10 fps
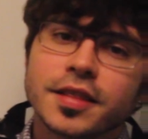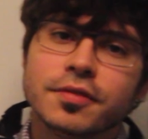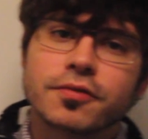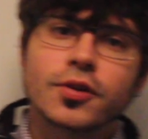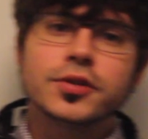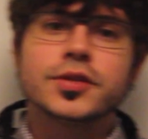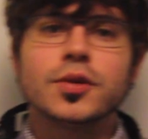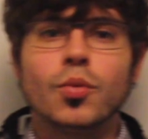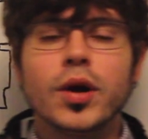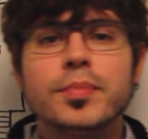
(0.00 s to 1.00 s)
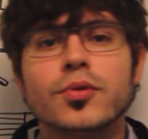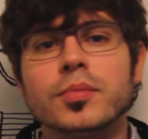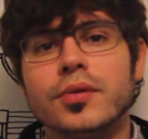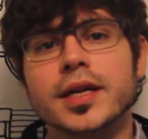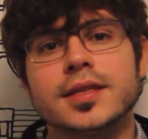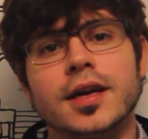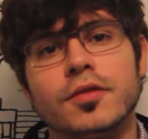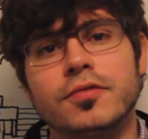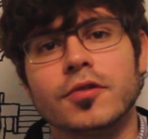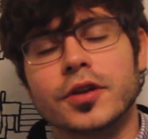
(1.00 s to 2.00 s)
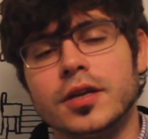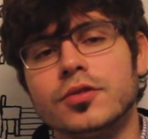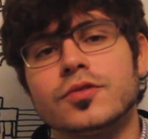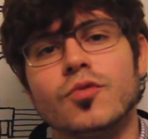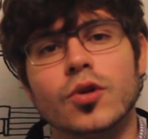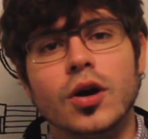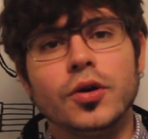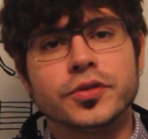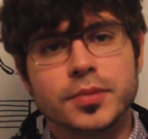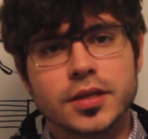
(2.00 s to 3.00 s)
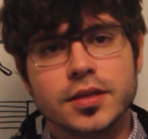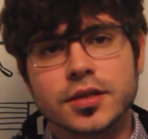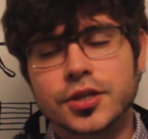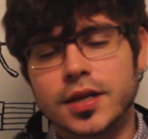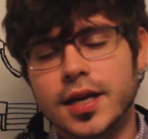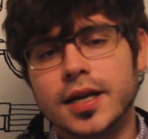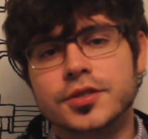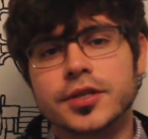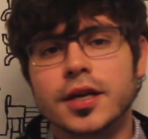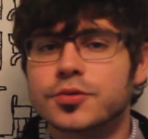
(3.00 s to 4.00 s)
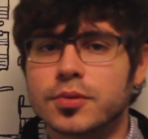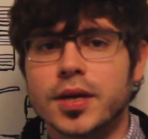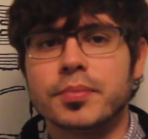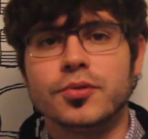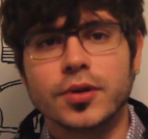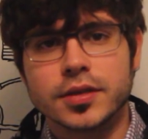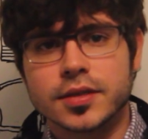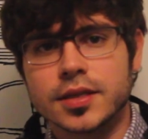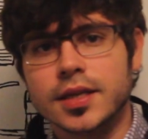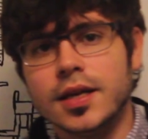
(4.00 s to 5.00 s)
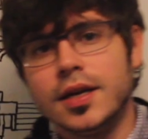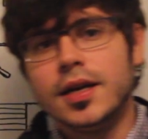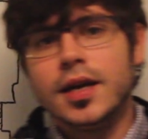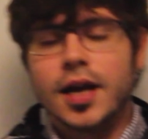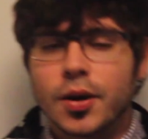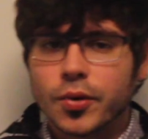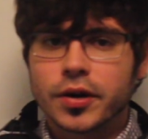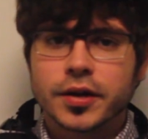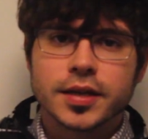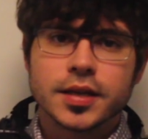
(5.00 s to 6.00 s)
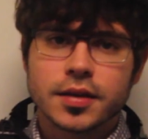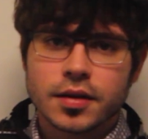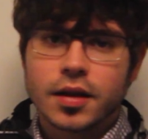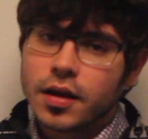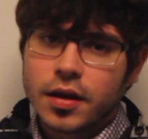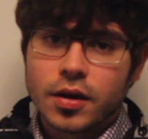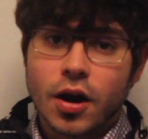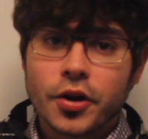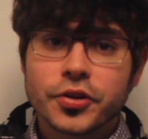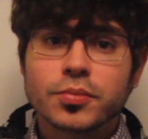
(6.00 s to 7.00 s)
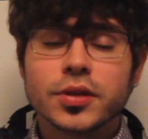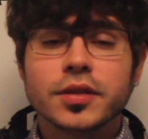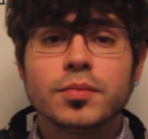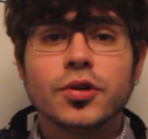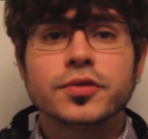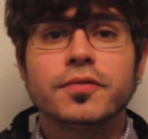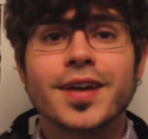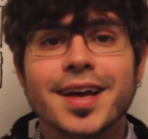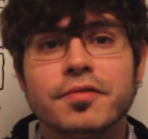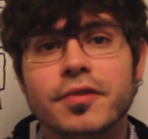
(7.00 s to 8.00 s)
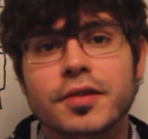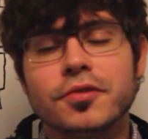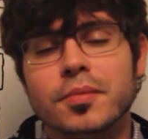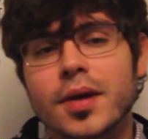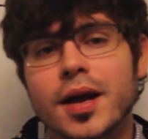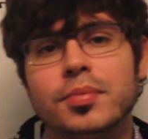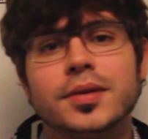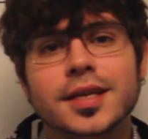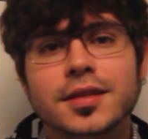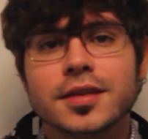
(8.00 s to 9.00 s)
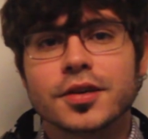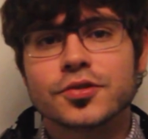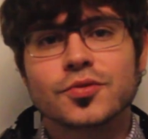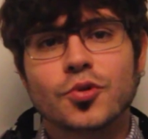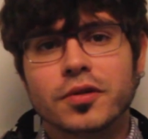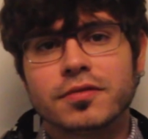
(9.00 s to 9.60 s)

the first whiteboard breakdown for Gears of War Ultimate Edition. I asked you guys what map you wanted to see, and we're going to hit arguably the most fan-favorite map in the Gears of War